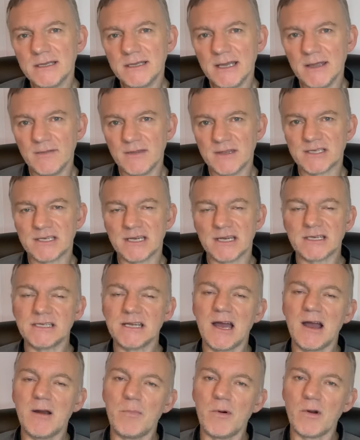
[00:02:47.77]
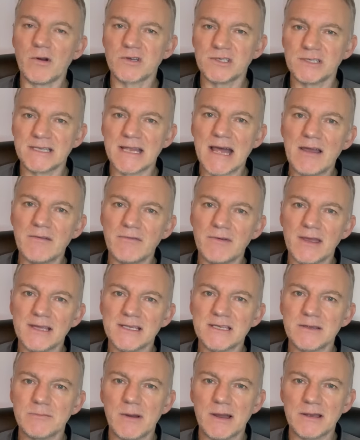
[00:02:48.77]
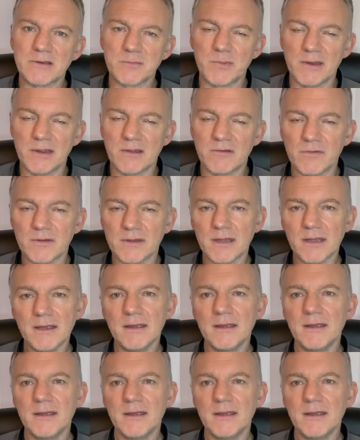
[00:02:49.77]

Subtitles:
in the six-yard box and diverts it past Pickford.